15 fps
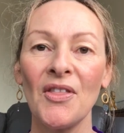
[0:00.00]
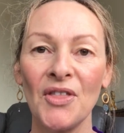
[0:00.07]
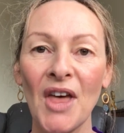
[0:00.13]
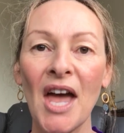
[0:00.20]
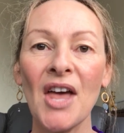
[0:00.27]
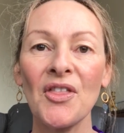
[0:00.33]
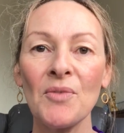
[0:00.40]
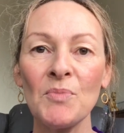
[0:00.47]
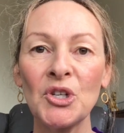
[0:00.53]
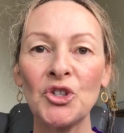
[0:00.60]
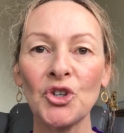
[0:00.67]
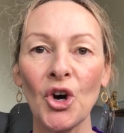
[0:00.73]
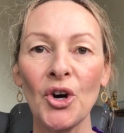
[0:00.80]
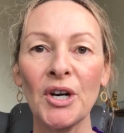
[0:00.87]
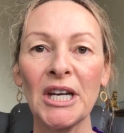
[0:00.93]
They're the
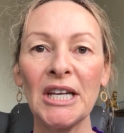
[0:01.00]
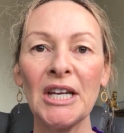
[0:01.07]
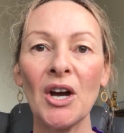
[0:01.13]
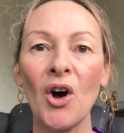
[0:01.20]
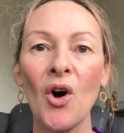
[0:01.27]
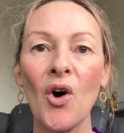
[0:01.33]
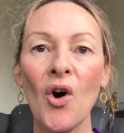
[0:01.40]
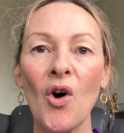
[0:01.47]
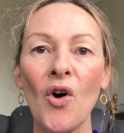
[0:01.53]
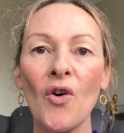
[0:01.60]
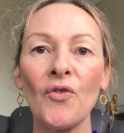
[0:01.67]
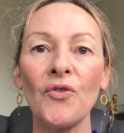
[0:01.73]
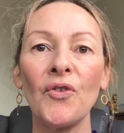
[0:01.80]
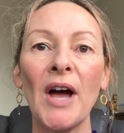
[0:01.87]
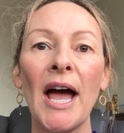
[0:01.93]
majority
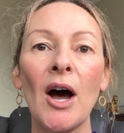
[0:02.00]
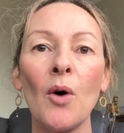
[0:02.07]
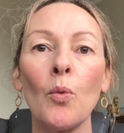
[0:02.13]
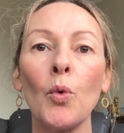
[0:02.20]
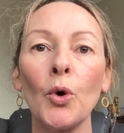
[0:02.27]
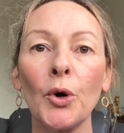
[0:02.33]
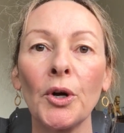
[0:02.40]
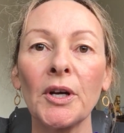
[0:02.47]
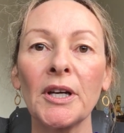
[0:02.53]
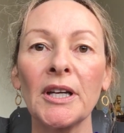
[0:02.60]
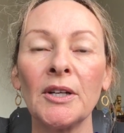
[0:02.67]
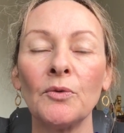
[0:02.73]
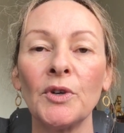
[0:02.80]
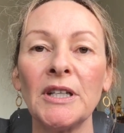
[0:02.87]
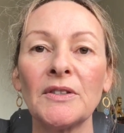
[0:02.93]
of our work
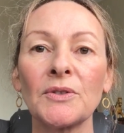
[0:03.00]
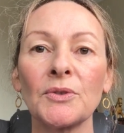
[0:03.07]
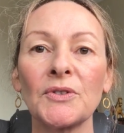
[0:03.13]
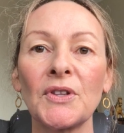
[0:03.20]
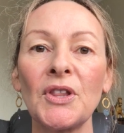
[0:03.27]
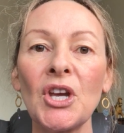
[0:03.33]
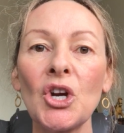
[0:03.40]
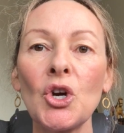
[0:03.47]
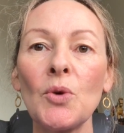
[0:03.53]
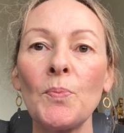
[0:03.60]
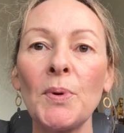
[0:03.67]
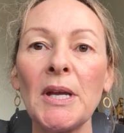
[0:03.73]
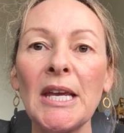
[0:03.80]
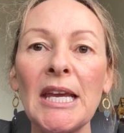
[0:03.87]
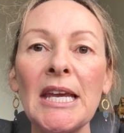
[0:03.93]
in resource
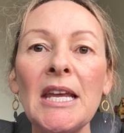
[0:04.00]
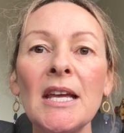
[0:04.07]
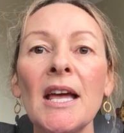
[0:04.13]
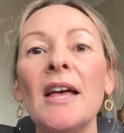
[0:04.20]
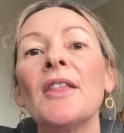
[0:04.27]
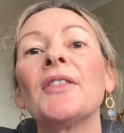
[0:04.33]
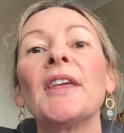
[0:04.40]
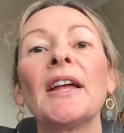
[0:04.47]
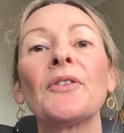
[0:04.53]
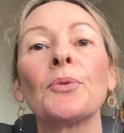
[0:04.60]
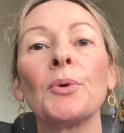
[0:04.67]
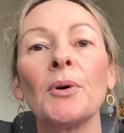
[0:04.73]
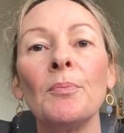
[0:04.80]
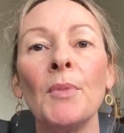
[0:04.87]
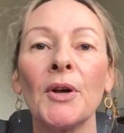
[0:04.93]
therapy. That's
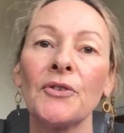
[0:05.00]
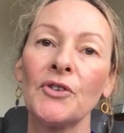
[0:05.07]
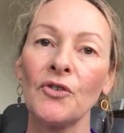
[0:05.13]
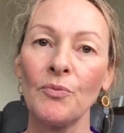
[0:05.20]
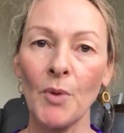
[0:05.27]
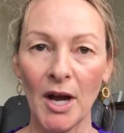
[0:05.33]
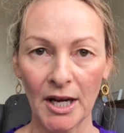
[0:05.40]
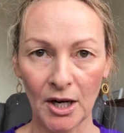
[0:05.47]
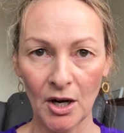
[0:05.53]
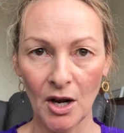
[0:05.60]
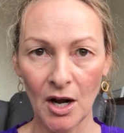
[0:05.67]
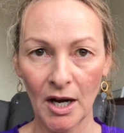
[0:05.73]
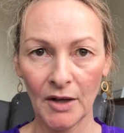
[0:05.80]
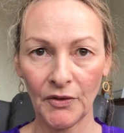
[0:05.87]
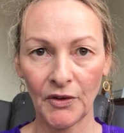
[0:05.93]
what most of my
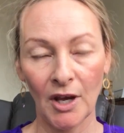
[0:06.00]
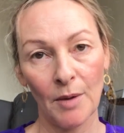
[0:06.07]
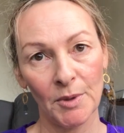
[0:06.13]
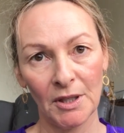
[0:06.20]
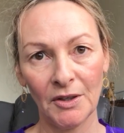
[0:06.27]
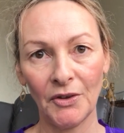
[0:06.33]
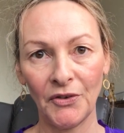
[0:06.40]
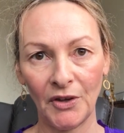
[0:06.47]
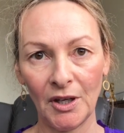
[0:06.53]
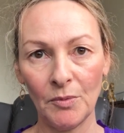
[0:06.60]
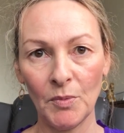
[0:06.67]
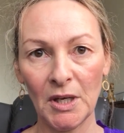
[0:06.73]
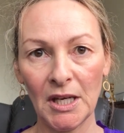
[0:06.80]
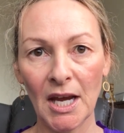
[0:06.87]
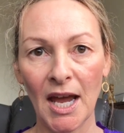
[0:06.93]
clients coming in to see
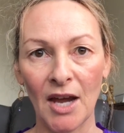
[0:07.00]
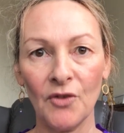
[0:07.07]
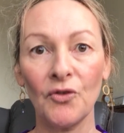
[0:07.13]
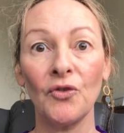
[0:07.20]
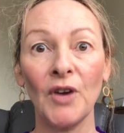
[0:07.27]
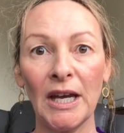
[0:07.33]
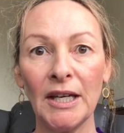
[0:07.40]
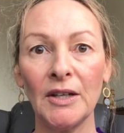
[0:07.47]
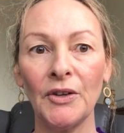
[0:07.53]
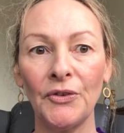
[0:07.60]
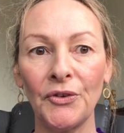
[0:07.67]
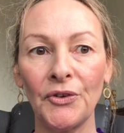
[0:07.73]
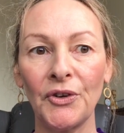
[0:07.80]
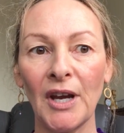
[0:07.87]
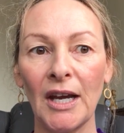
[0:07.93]
me have,
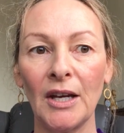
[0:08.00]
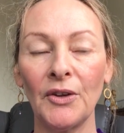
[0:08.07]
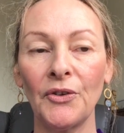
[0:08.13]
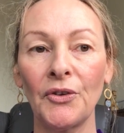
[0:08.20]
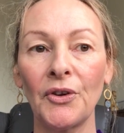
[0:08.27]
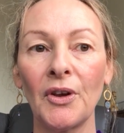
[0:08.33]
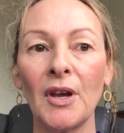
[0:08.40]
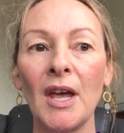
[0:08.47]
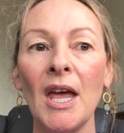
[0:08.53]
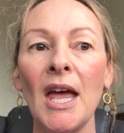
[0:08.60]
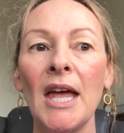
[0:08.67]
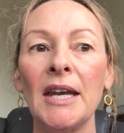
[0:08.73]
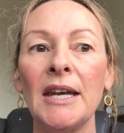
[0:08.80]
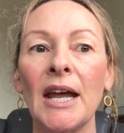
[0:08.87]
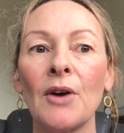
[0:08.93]
vaded states.
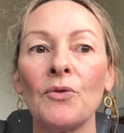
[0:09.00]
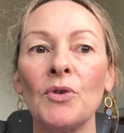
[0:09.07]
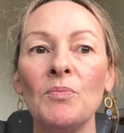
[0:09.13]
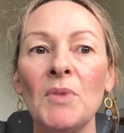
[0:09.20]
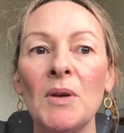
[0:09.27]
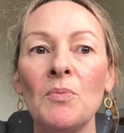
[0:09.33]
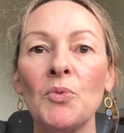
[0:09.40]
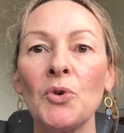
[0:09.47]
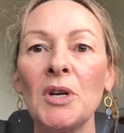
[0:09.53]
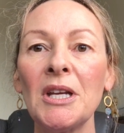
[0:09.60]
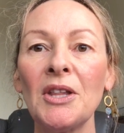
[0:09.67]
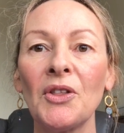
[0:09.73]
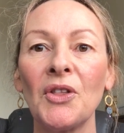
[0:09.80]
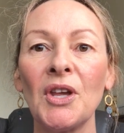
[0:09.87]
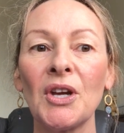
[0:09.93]
Now
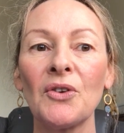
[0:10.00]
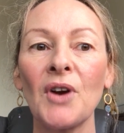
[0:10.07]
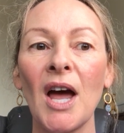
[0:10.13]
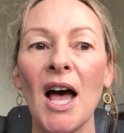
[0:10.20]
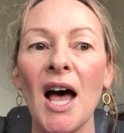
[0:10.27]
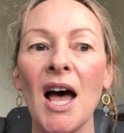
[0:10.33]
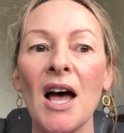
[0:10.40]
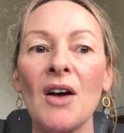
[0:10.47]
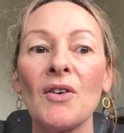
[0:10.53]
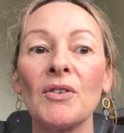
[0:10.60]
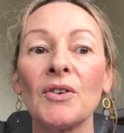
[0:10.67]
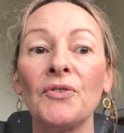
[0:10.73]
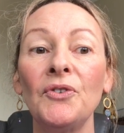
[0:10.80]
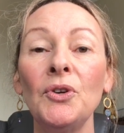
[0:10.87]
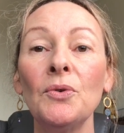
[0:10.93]
remembering there are
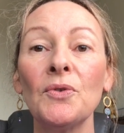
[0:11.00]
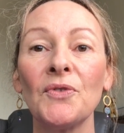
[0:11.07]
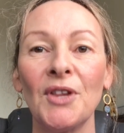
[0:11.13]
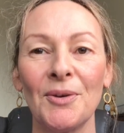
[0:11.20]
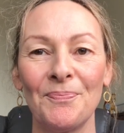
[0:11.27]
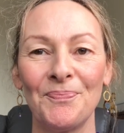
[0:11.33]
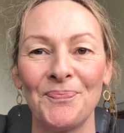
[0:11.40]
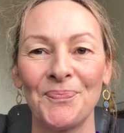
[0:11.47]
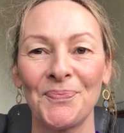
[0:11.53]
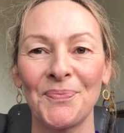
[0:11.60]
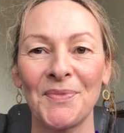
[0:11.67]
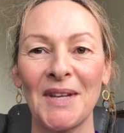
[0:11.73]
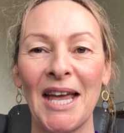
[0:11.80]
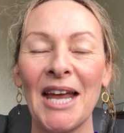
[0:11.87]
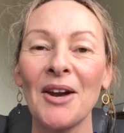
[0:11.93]
a few of them.
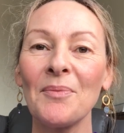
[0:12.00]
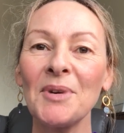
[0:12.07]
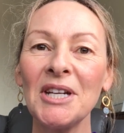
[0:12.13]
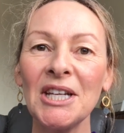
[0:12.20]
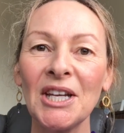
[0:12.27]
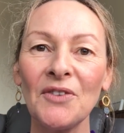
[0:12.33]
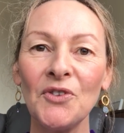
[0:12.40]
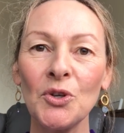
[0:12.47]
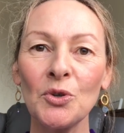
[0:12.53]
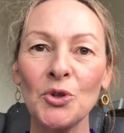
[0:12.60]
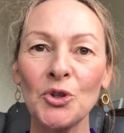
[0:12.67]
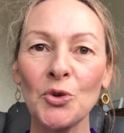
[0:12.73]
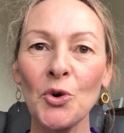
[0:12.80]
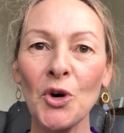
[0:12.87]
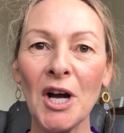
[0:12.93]
And I'm going to give you a
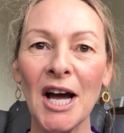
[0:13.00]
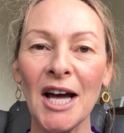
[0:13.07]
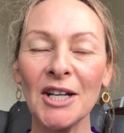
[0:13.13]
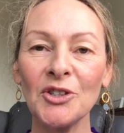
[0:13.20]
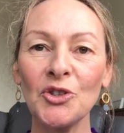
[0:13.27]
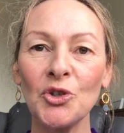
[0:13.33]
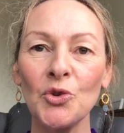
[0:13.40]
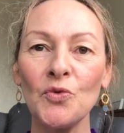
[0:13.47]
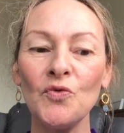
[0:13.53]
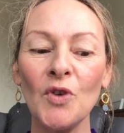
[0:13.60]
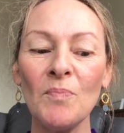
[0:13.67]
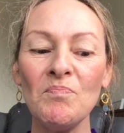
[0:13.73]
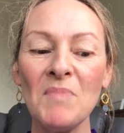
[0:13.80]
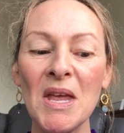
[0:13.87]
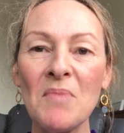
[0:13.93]
shortcut to
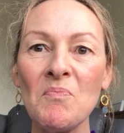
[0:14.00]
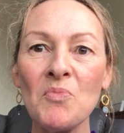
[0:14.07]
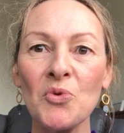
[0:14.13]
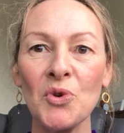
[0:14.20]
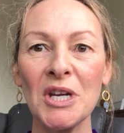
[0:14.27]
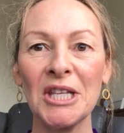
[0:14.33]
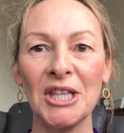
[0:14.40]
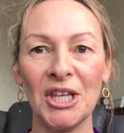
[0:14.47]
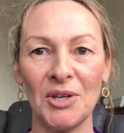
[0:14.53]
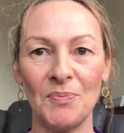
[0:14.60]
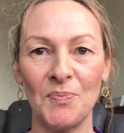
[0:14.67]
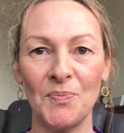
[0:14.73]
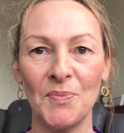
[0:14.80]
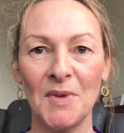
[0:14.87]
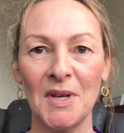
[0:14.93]
remembering them.